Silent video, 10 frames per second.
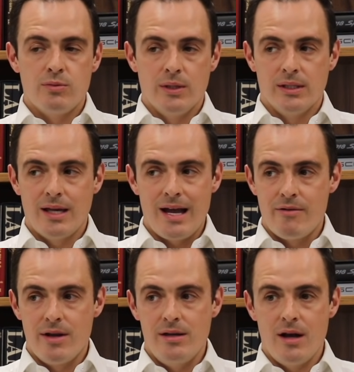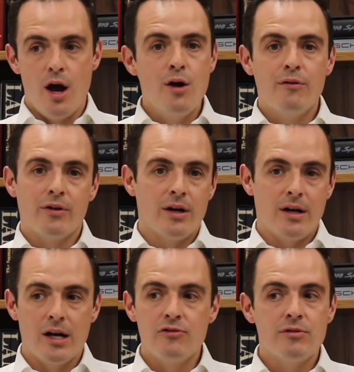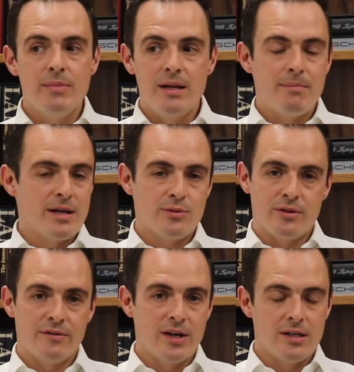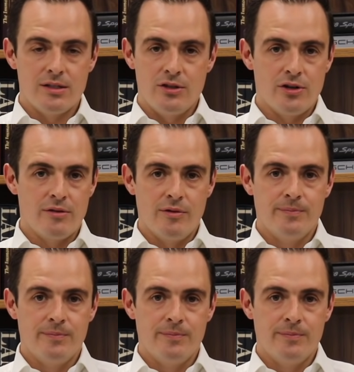we'll carry over £100 million worth of cars in the showroom.